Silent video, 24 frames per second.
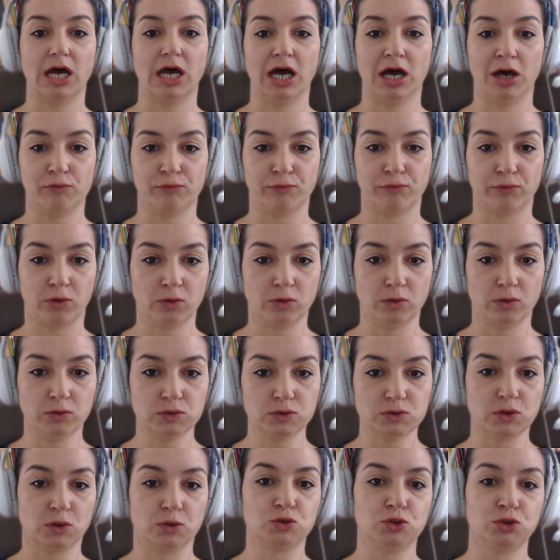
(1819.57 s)
Aufgrund,
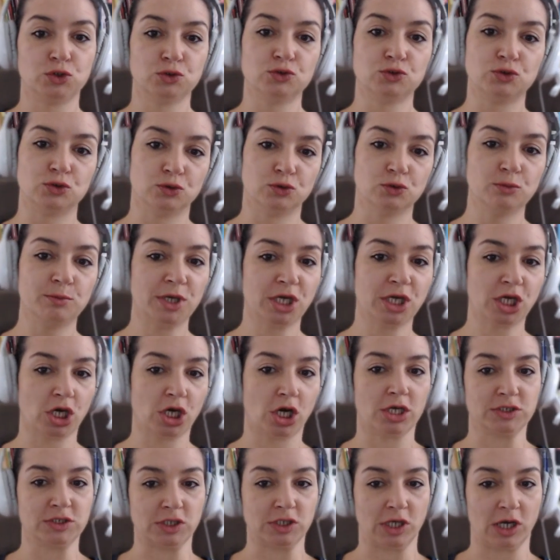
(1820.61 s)
so due to,
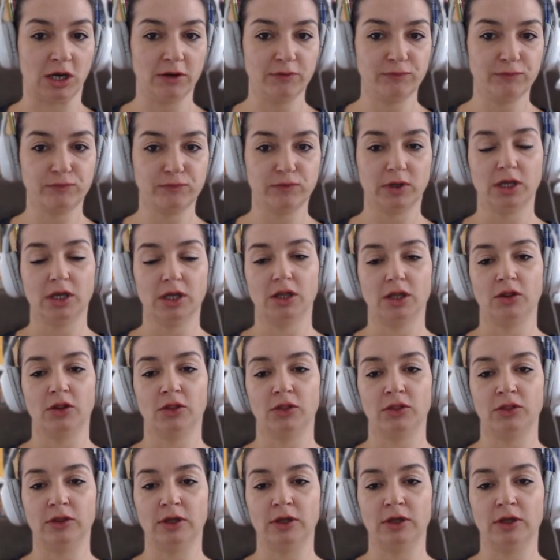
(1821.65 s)
because of
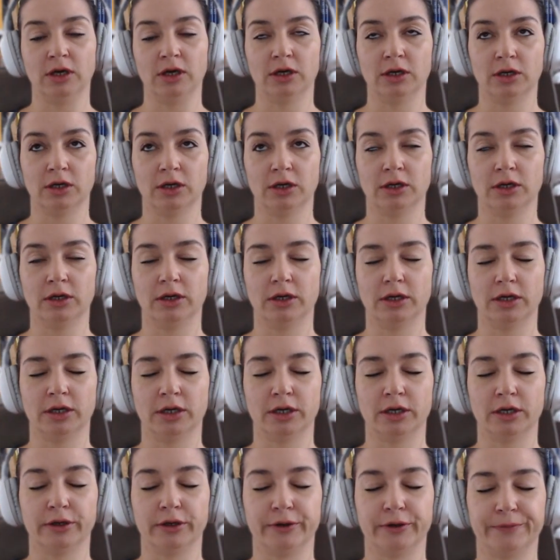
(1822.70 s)

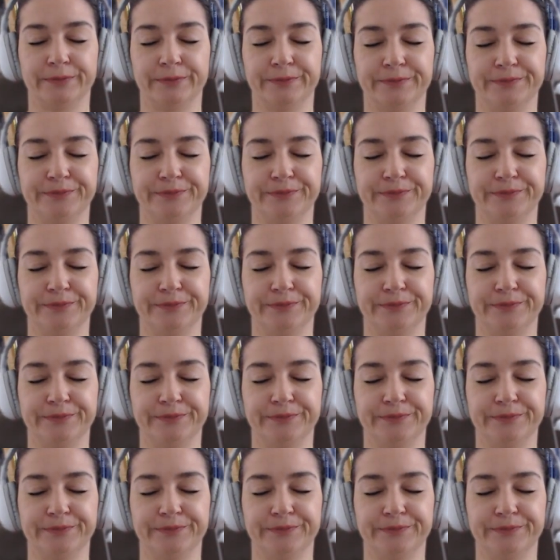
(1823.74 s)
oh